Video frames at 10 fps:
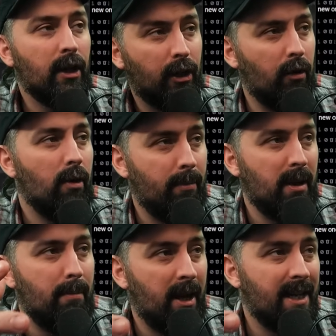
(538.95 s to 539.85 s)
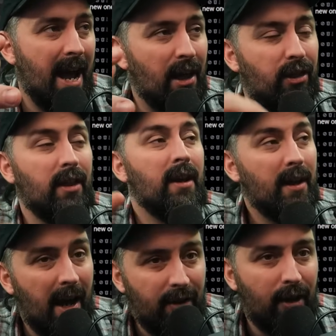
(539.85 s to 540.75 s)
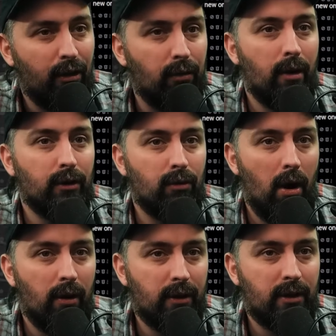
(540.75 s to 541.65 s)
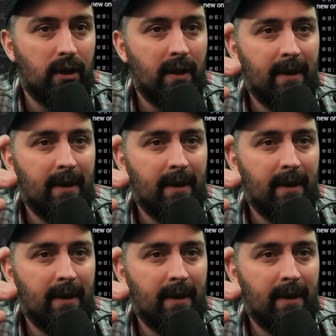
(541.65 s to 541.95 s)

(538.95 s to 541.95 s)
corrupted by death and then throws rocks.